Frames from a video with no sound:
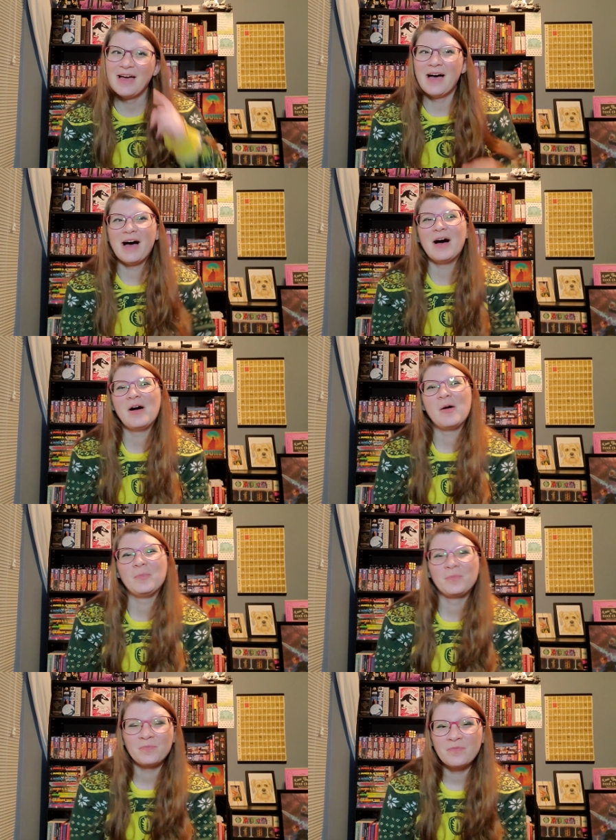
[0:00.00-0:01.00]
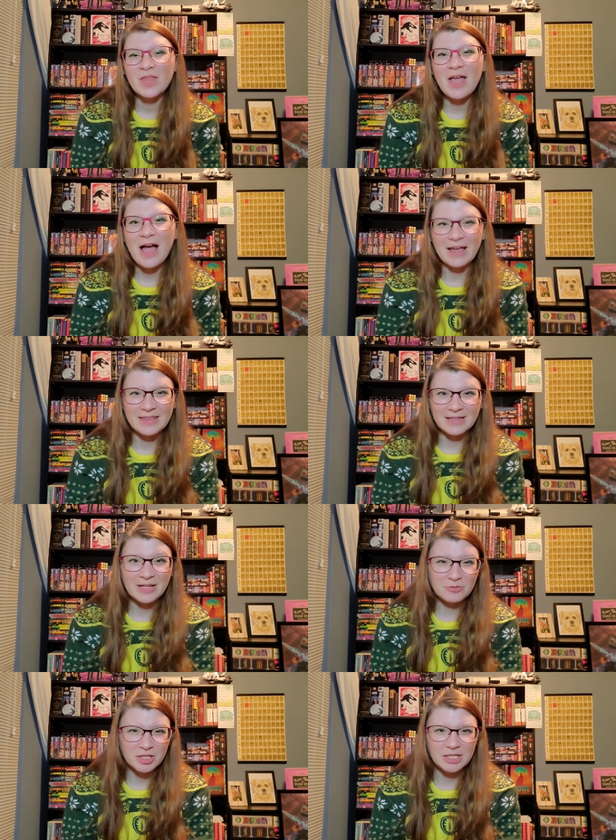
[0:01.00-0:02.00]
I think
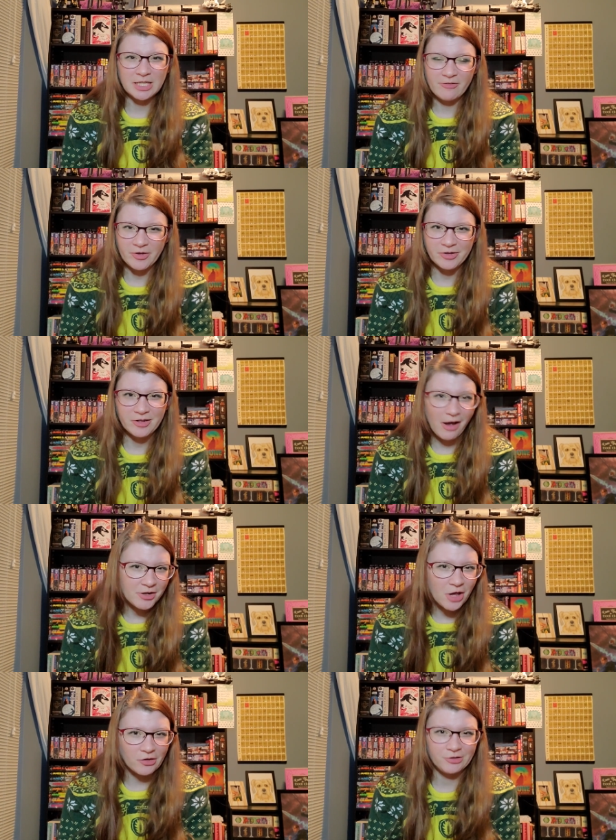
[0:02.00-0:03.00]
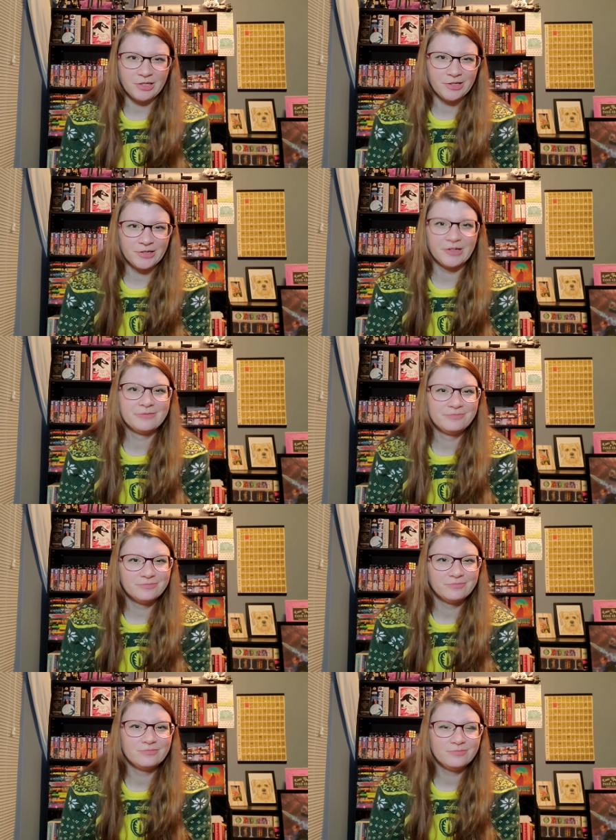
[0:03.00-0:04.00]
I'm gonna give it another year
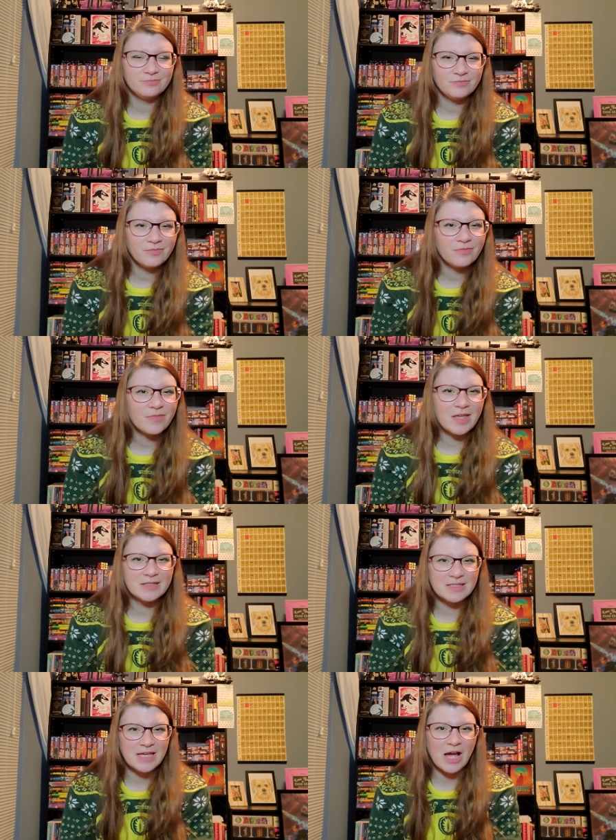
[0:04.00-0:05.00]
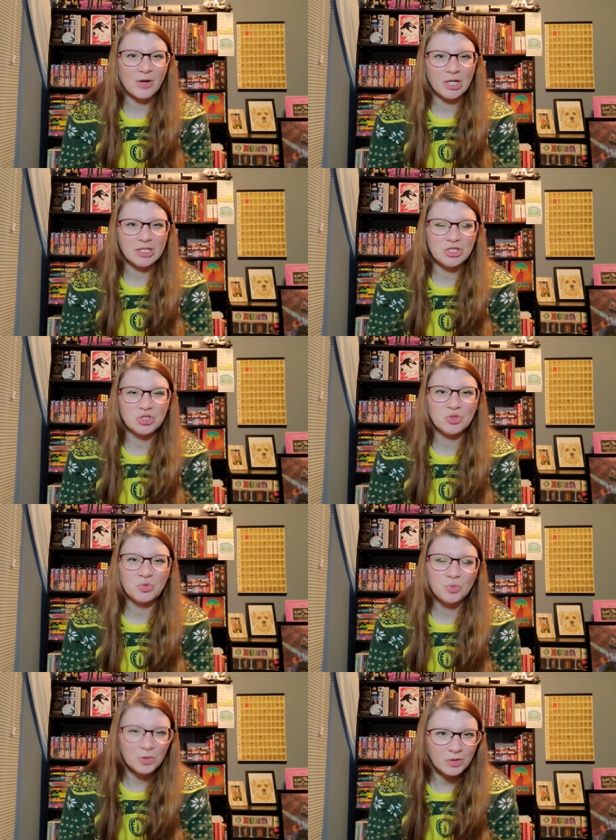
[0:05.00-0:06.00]
and see how I
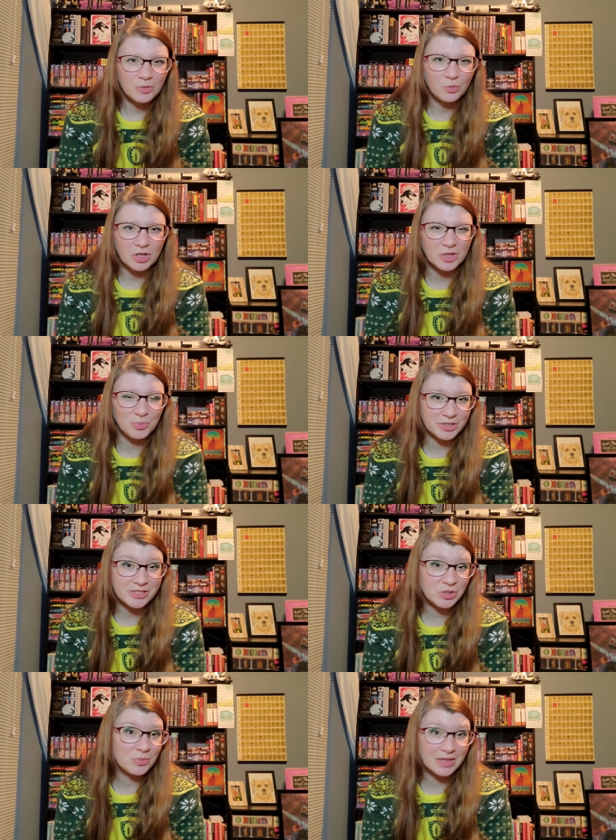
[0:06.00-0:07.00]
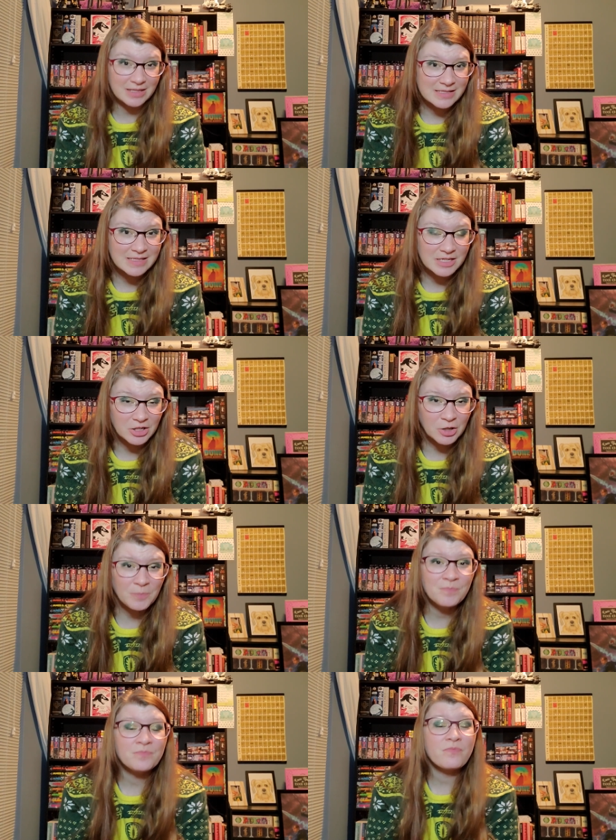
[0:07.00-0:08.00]
do with booktube this year,
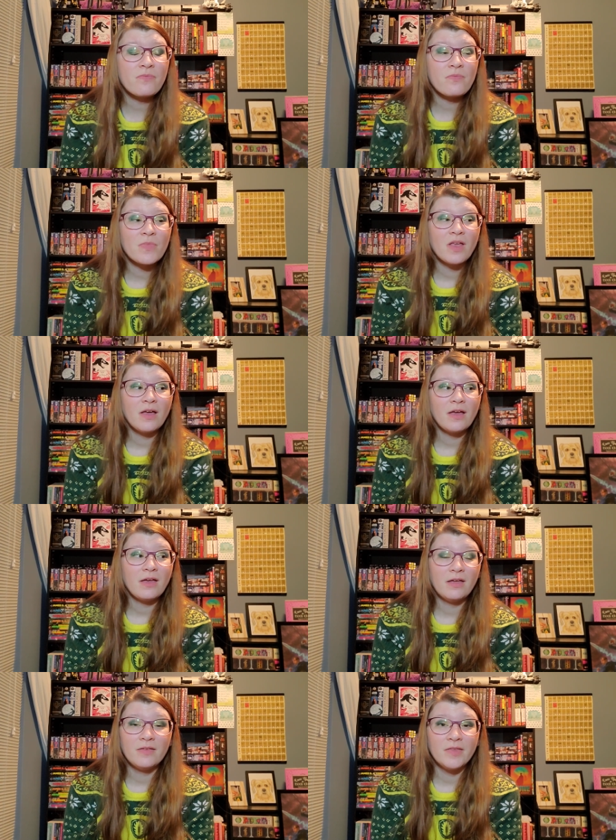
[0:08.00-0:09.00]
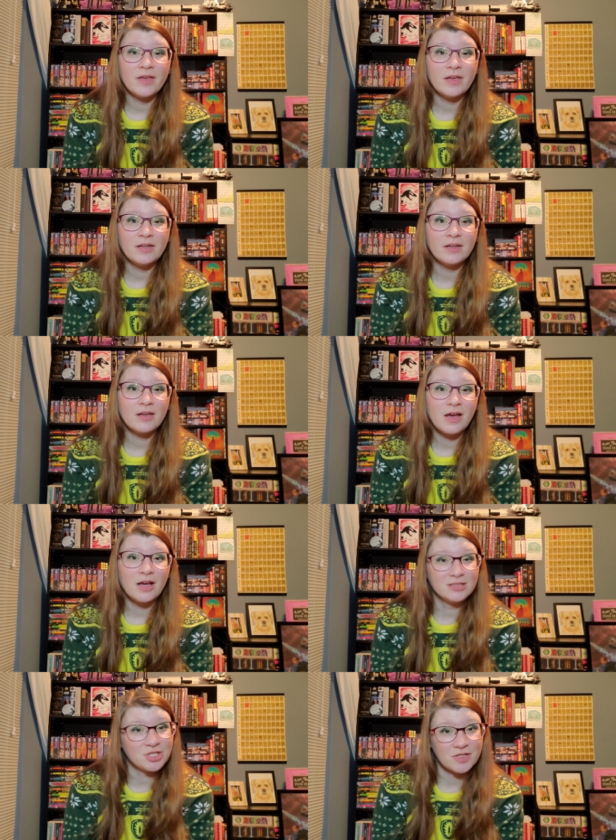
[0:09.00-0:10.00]
and then
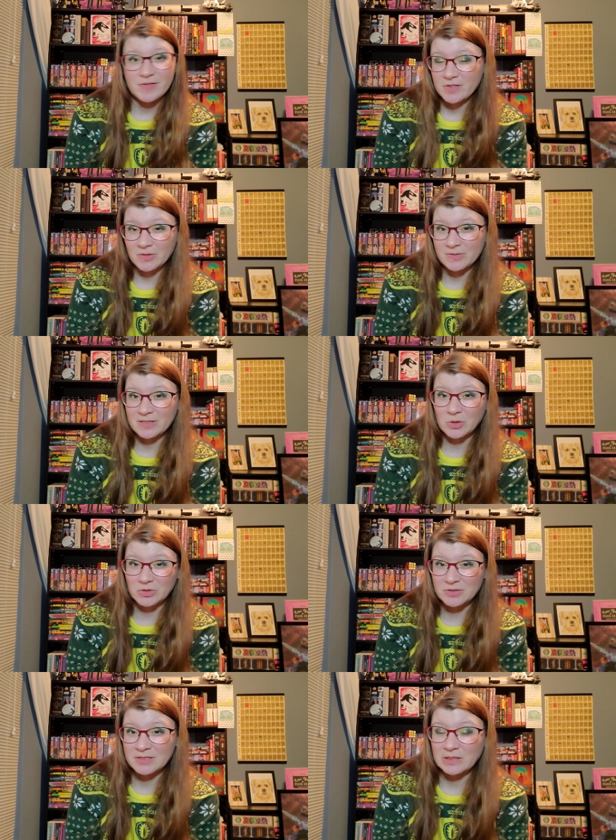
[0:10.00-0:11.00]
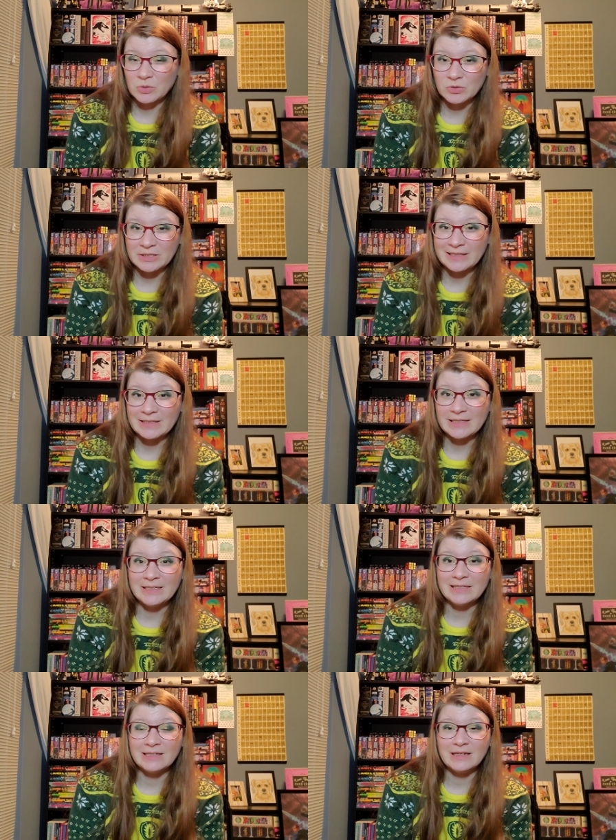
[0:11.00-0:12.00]
adjust those goals accordingly.